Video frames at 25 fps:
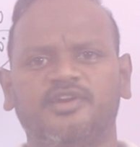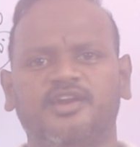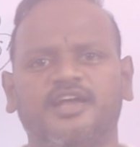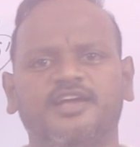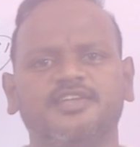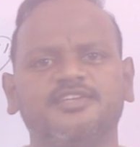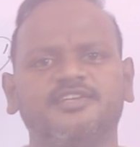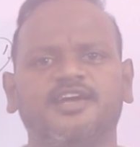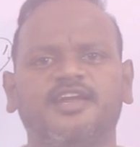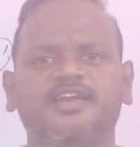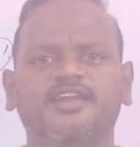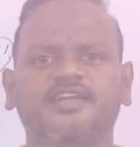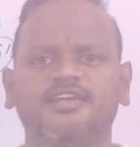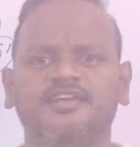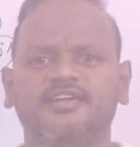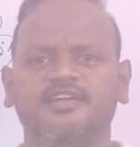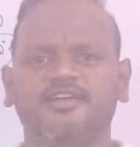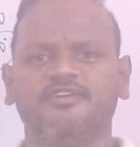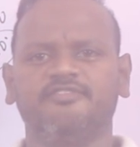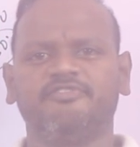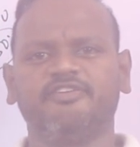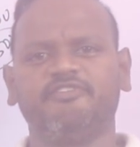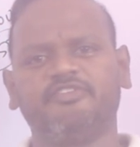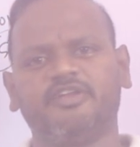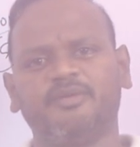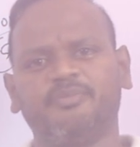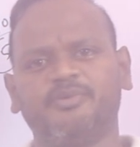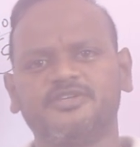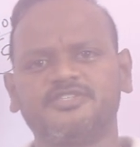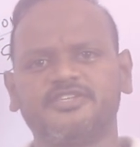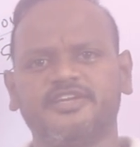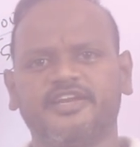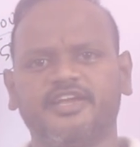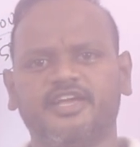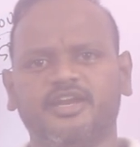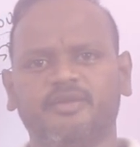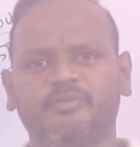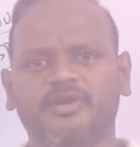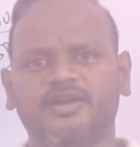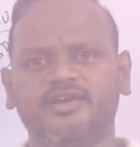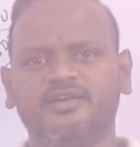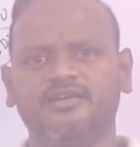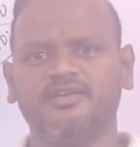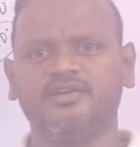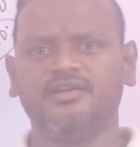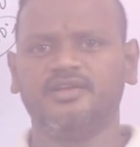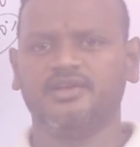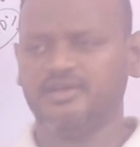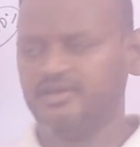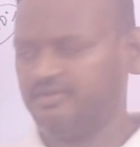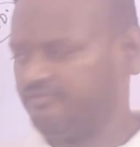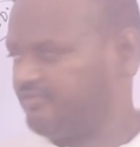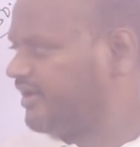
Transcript: Logically 50% increment.